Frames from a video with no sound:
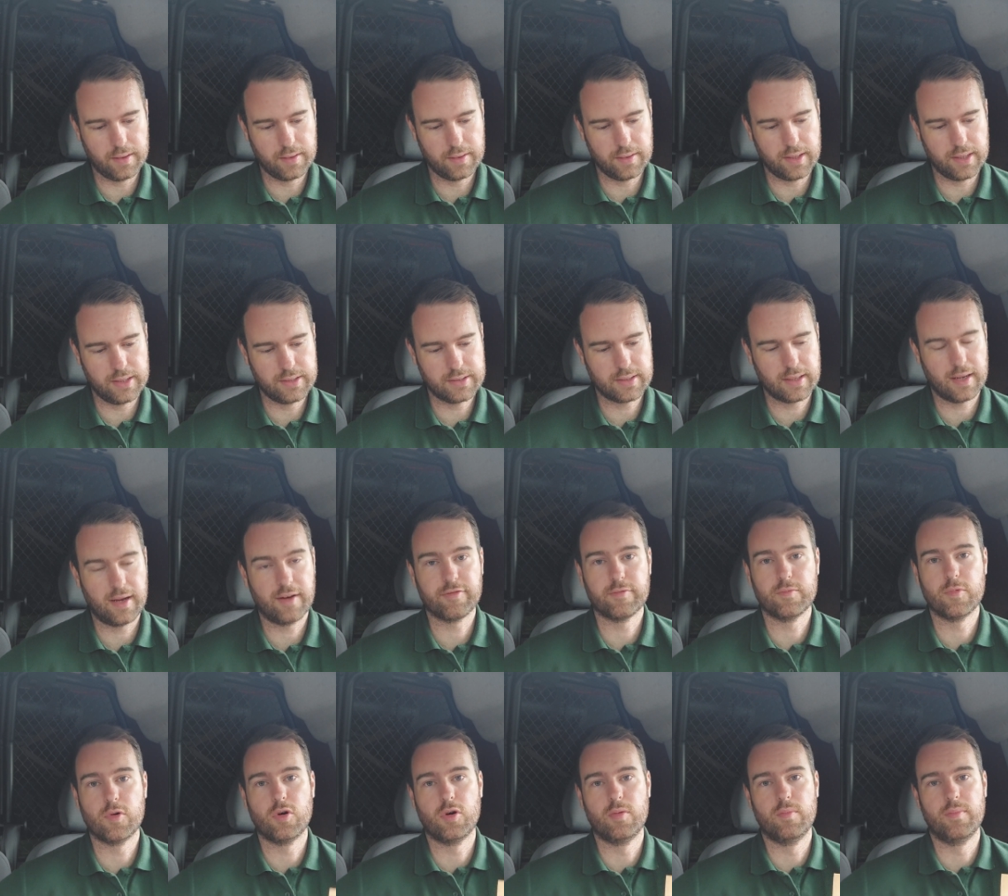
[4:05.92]
These are
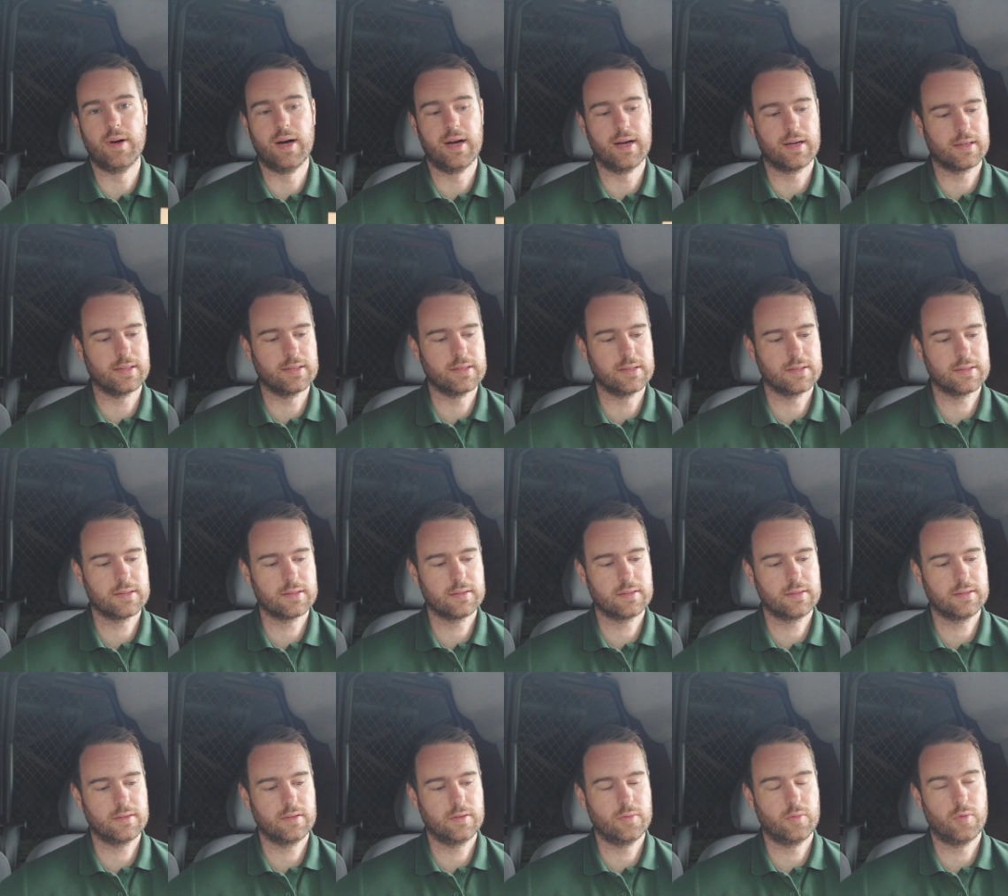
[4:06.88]
from Home Bargains,
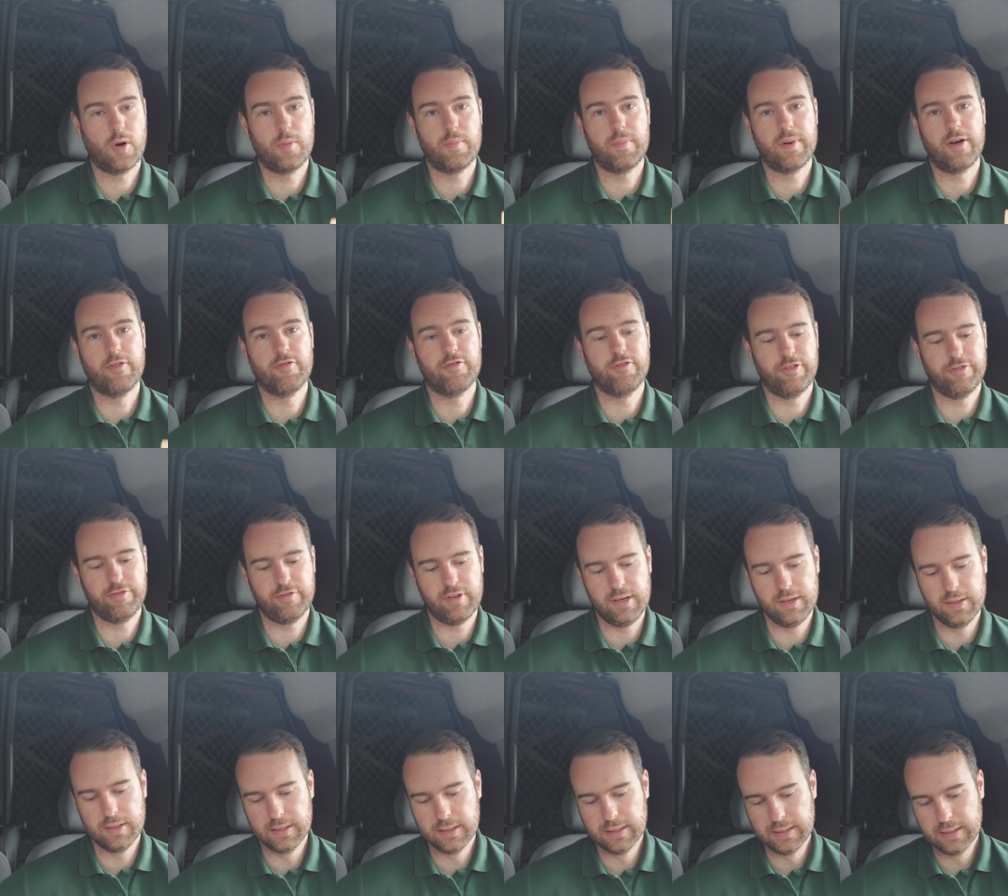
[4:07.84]

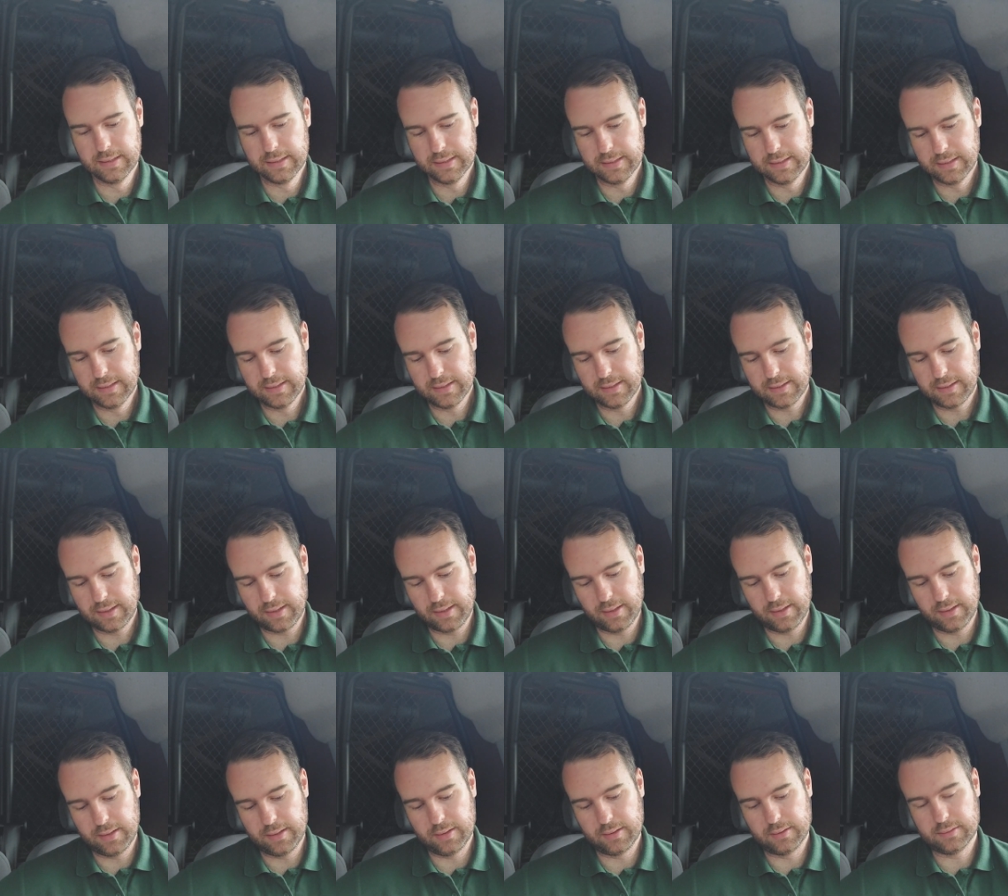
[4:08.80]
£1.50.
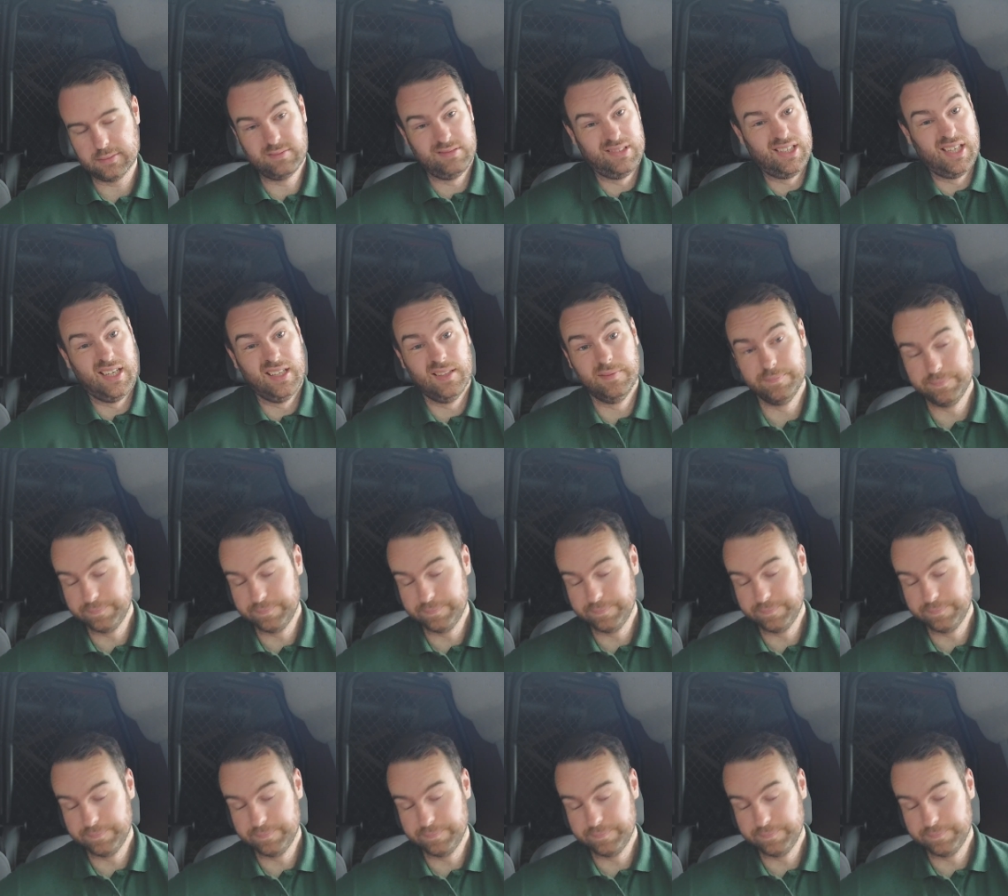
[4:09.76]
Yeah.